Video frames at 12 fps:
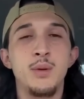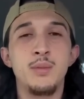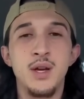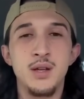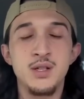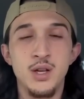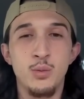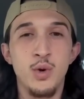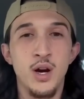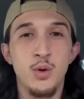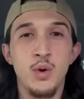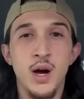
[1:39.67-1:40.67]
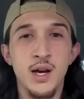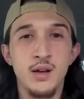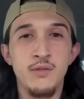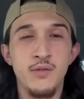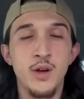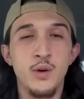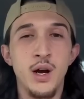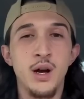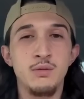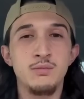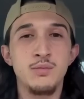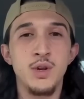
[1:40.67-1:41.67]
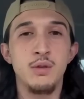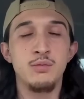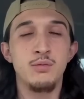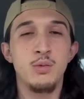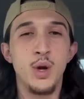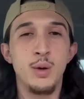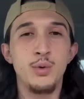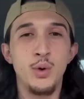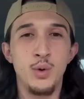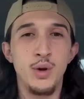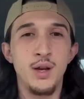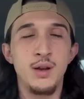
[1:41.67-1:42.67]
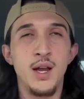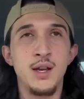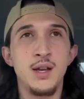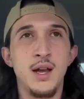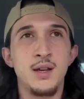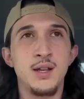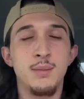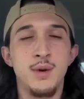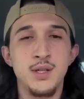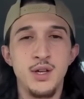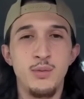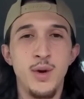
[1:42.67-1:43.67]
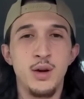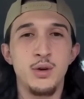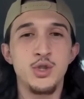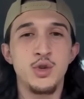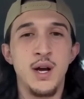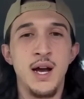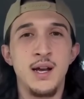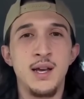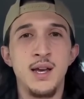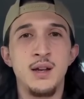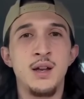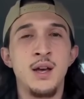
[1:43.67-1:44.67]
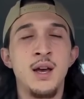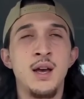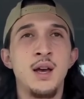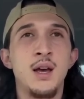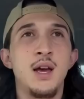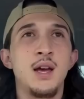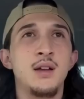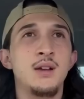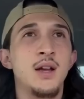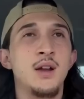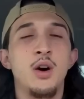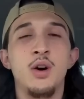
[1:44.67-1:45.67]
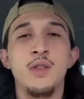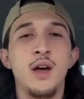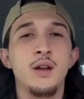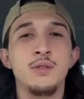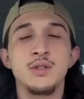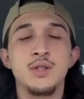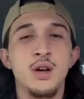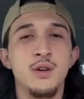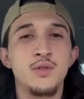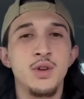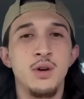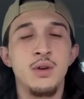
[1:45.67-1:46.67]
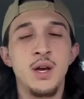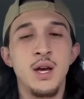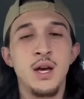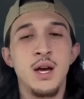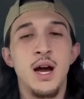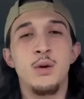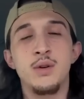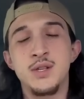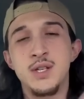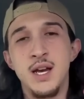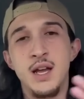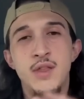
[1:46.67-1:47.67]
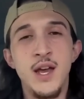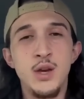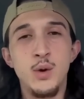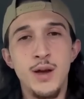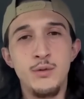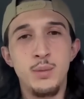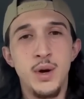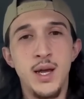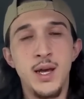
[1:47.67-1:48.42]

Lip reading: somewhere where I can figure out, what I'm doing and get myself back on track and all that other stuff. So I want to say thank you to everybody.